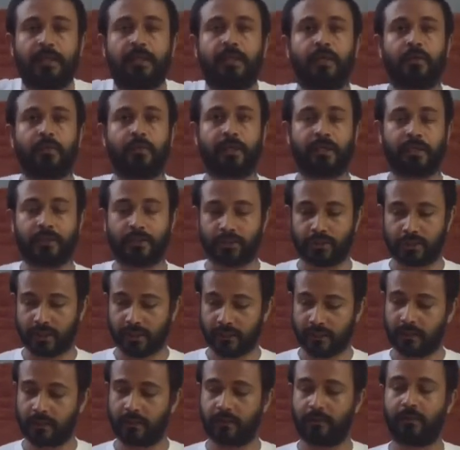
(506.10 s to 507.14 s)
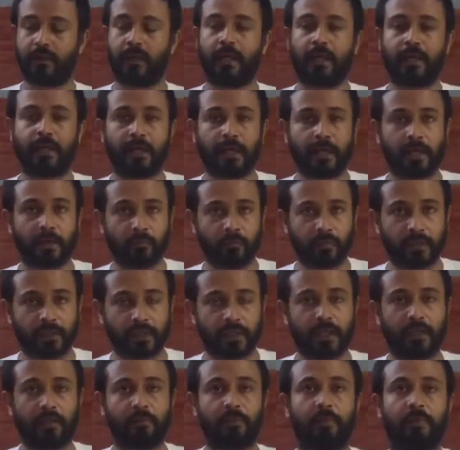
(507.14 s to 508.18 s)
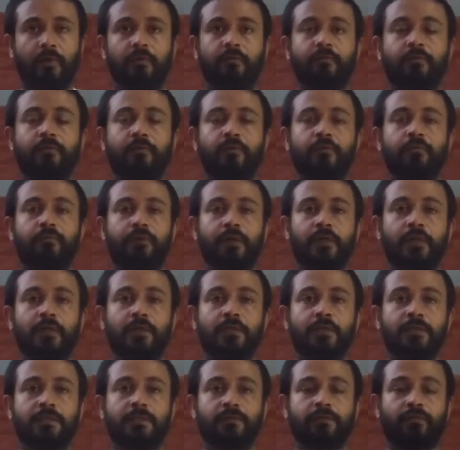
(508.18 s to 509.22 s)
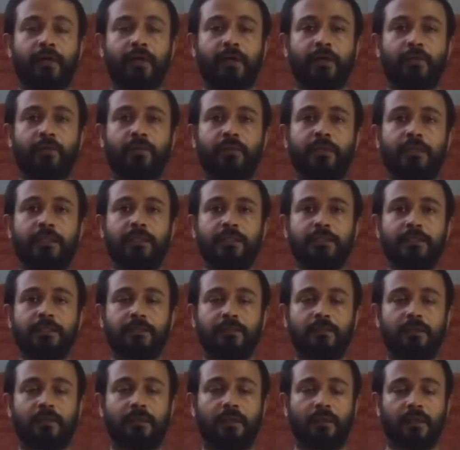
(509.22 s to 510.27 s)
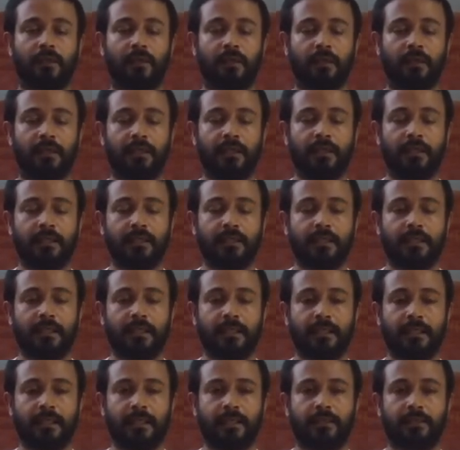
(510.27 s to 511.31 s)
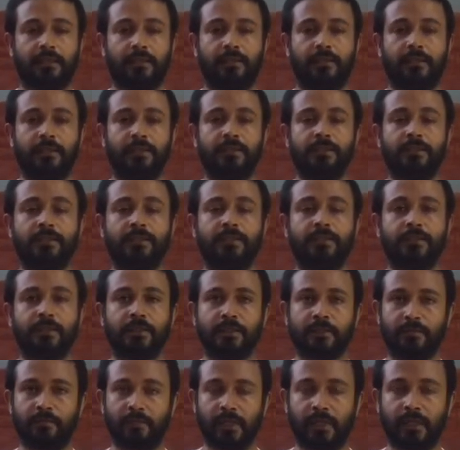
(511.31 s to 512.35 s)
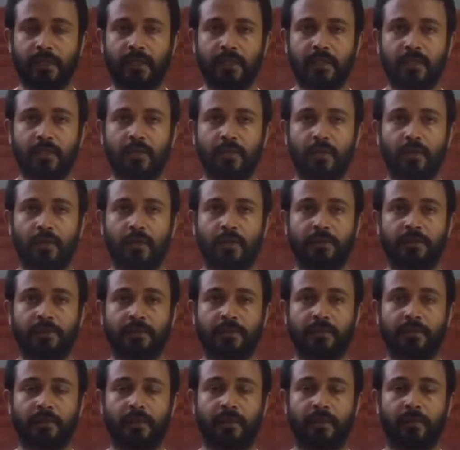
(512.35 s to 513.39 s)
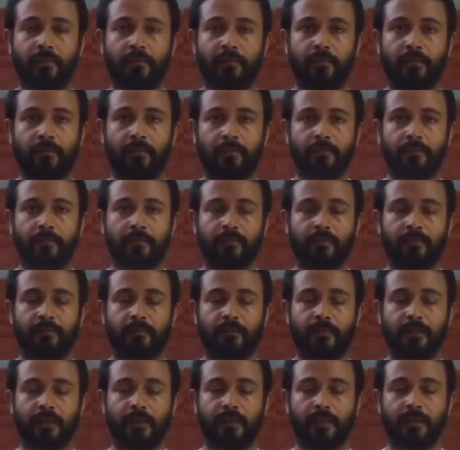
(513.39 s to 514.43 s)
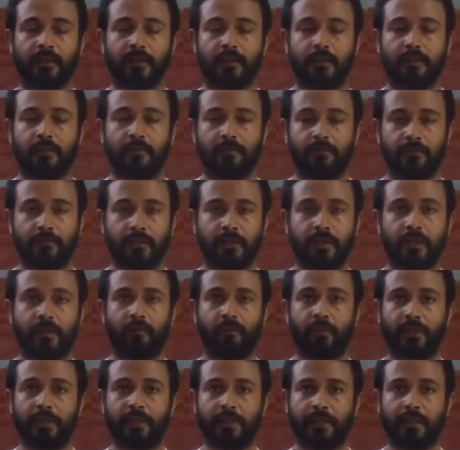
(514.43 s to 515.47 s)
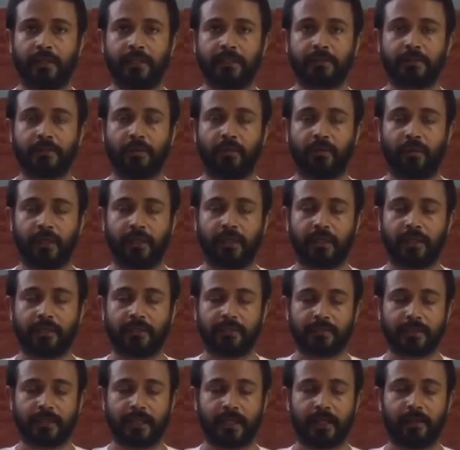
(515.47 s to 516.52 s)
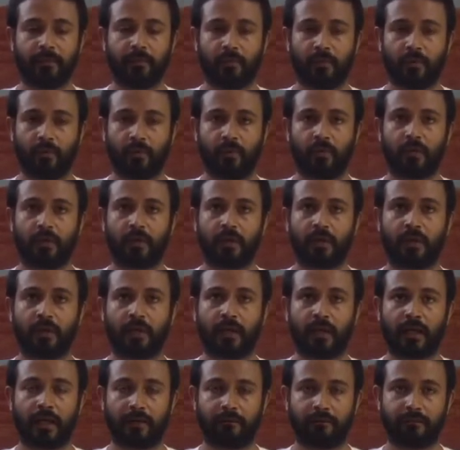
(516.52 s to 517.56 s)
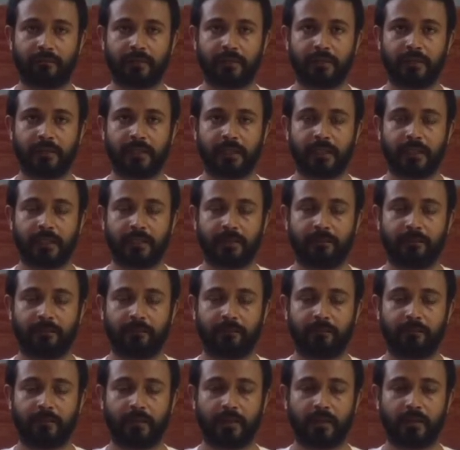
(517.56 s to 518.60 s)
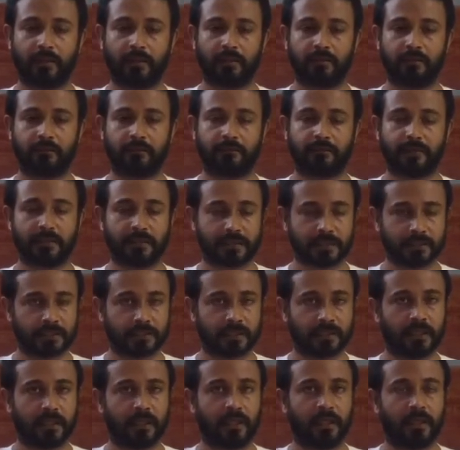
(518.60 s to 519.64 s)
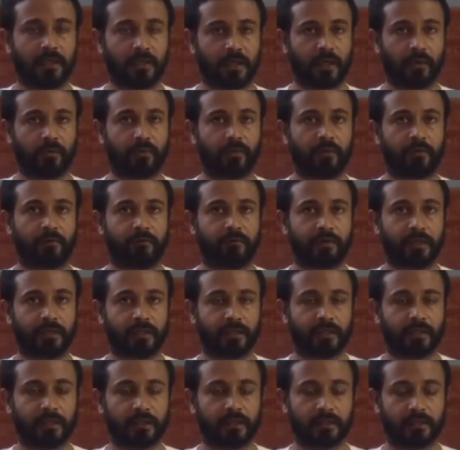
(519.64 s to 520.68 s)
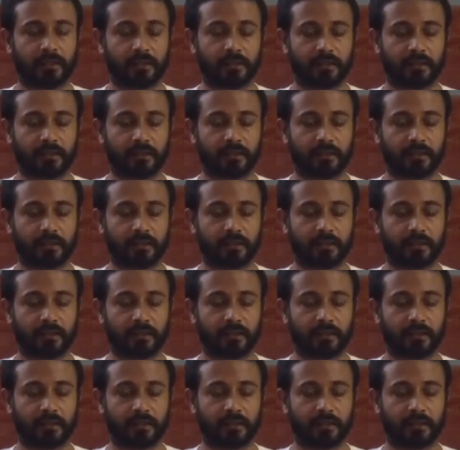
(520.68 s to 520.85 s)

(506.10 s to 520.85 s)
You can check again with the help of 2 fingers. Try to insert the region just beneath your sternum. Feel whether it is going inside more after that first round of technique,